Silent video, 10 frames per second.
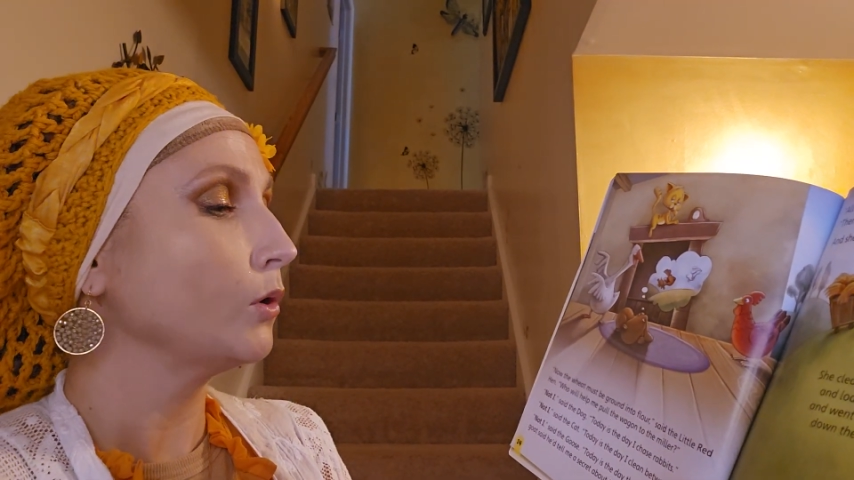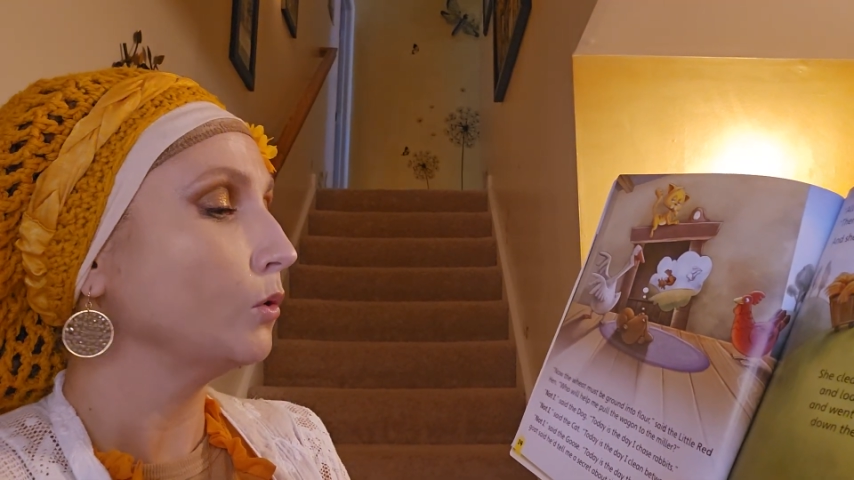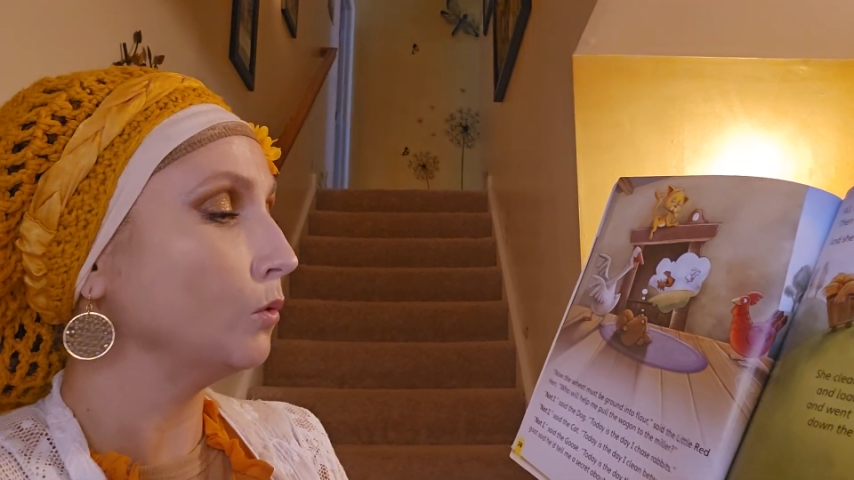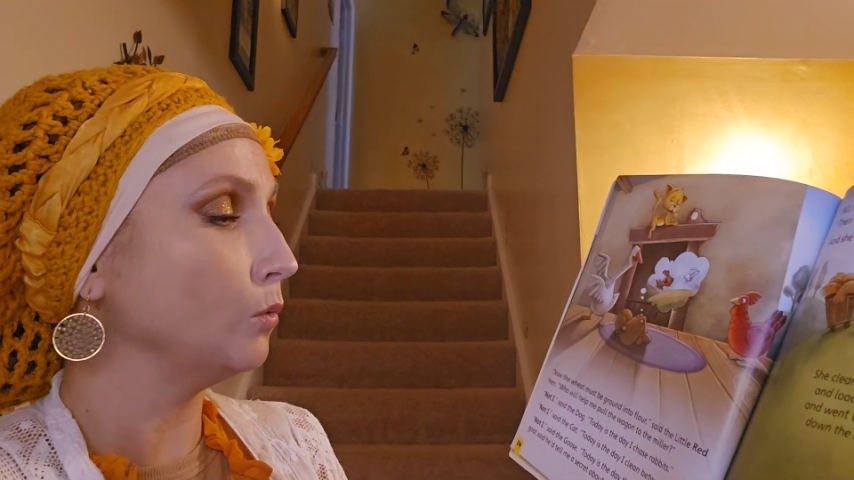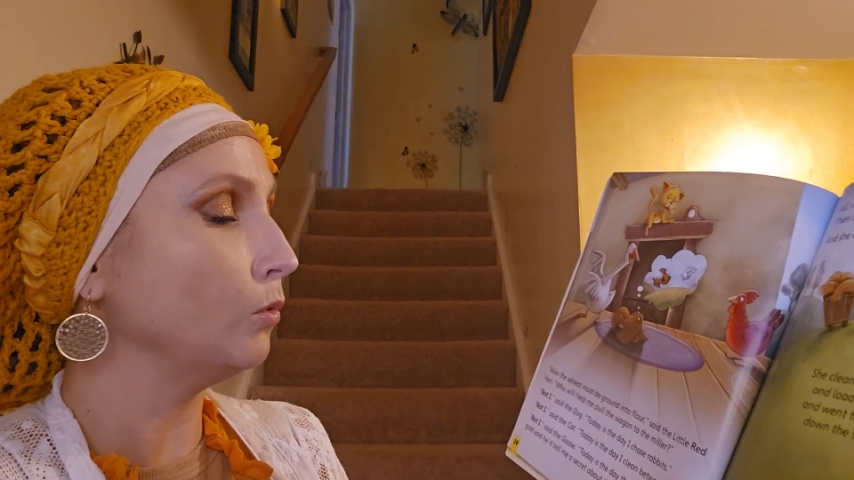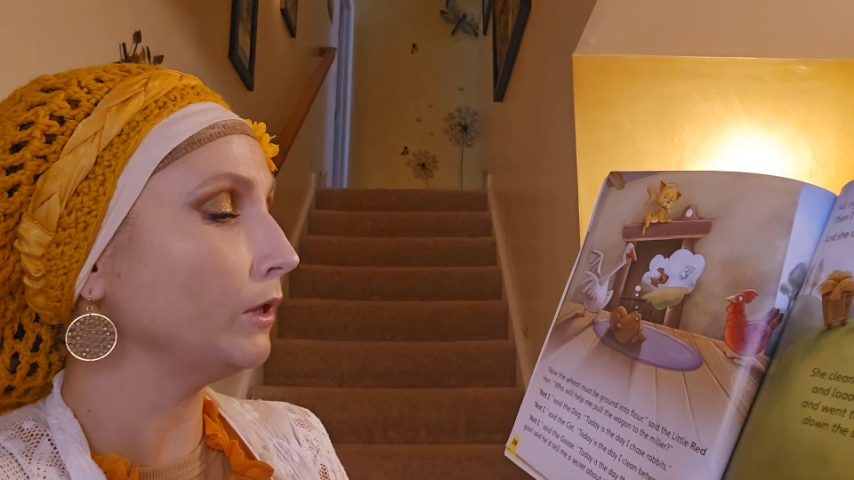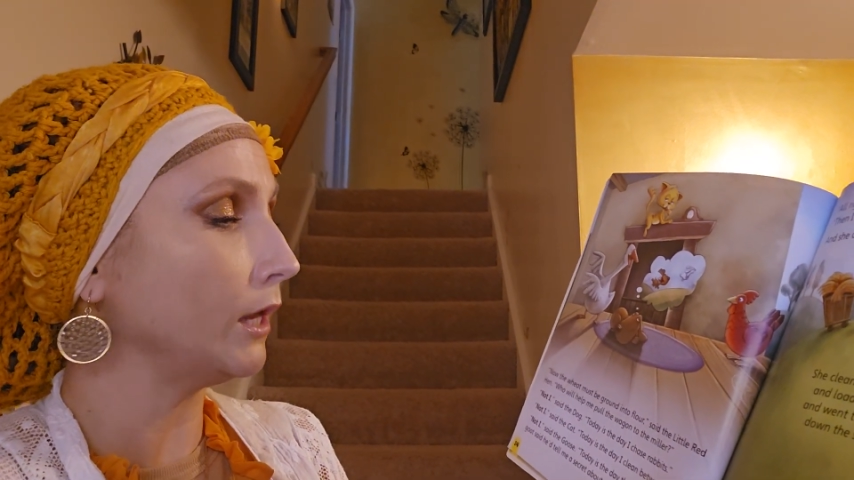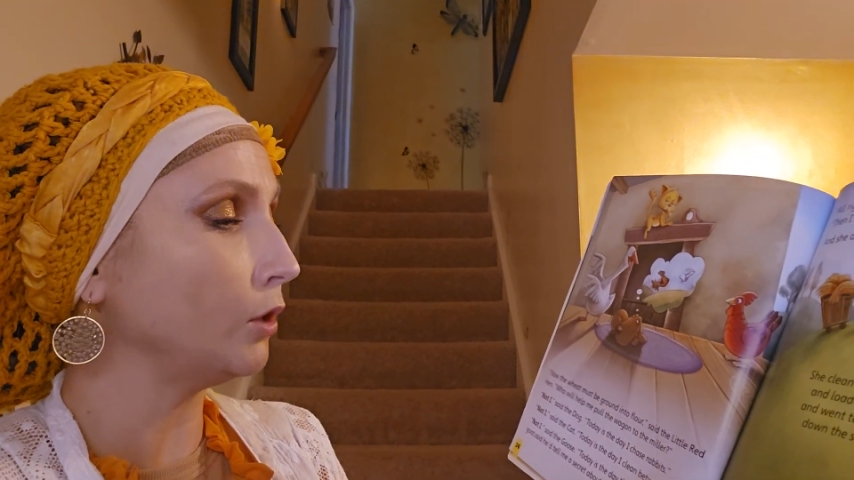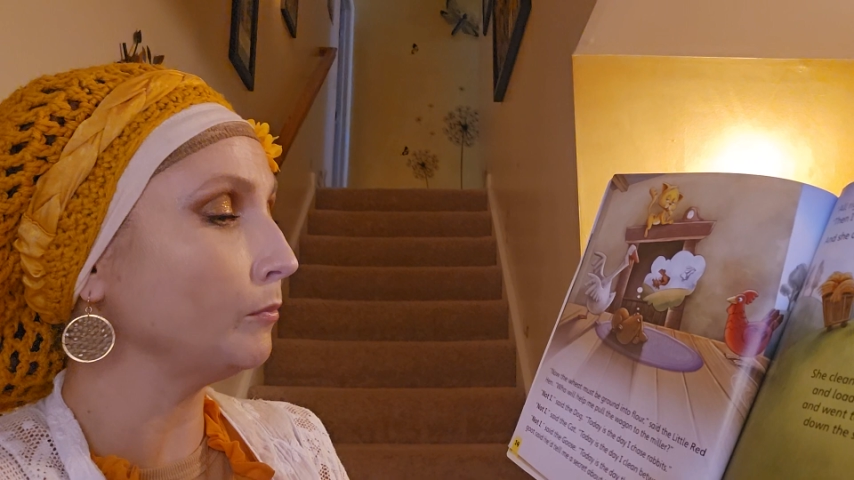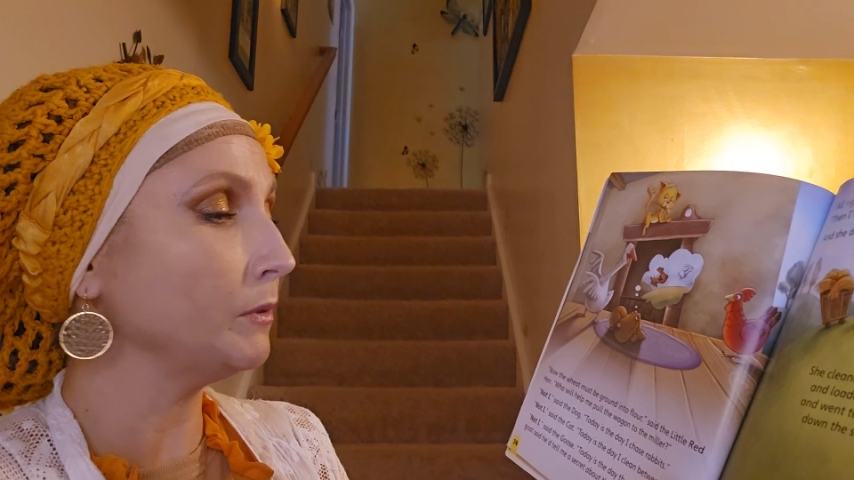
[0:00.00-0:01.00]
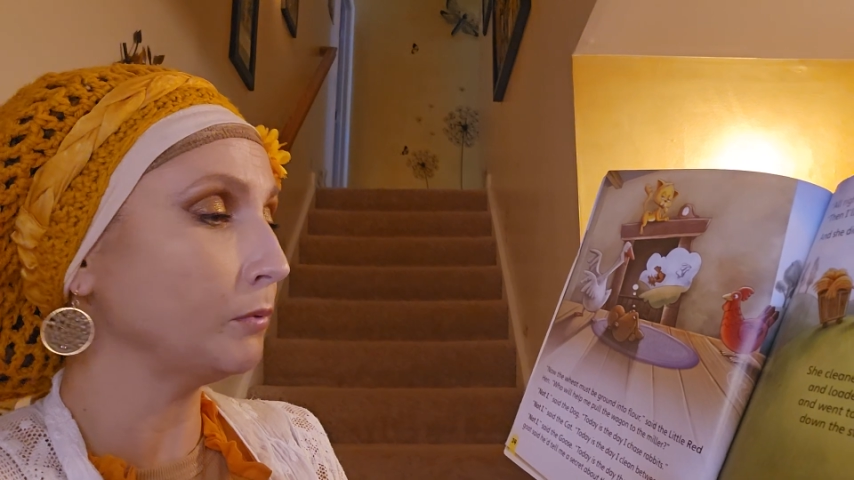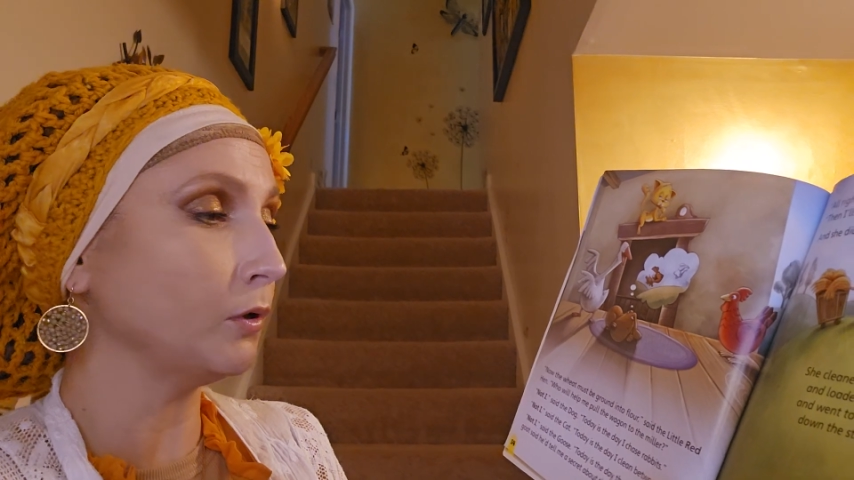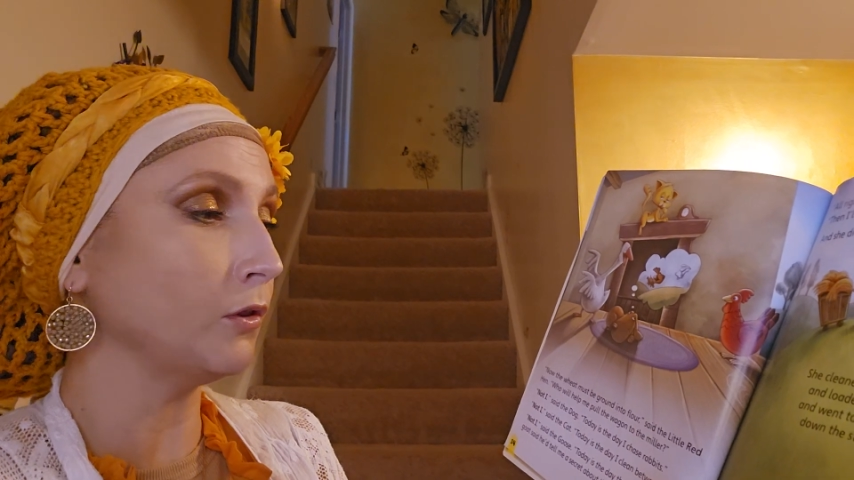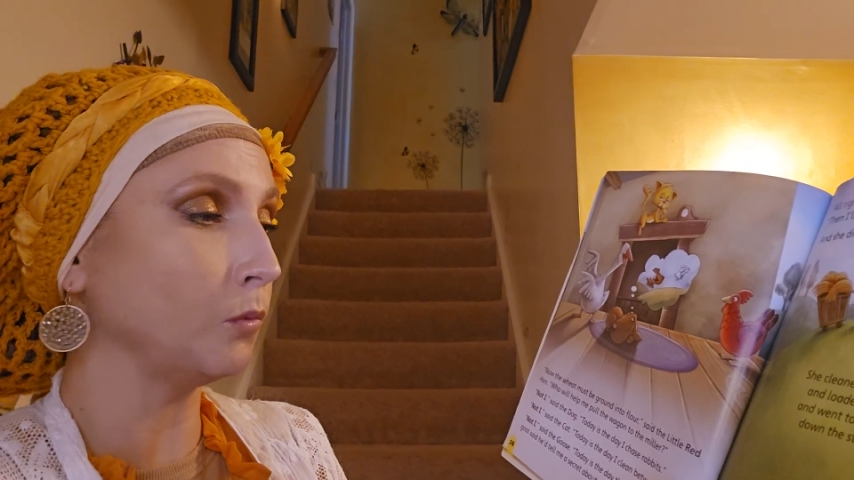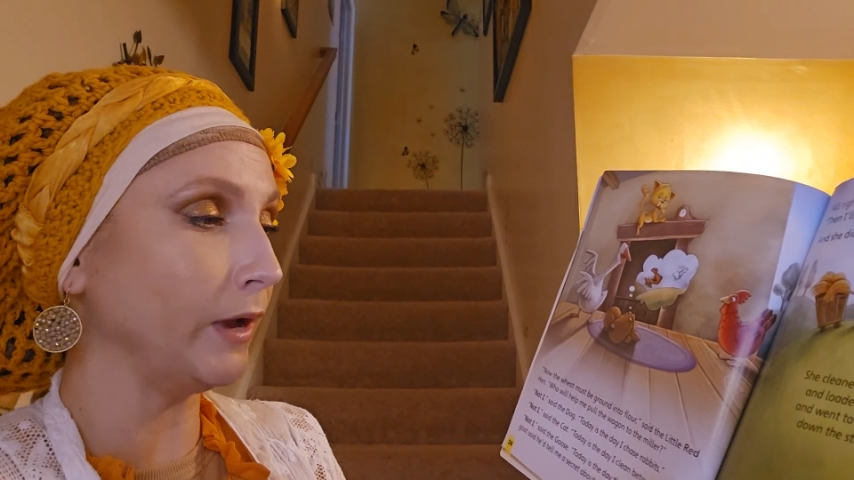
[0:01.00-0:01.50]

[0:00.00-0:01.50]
"Who will help me pull the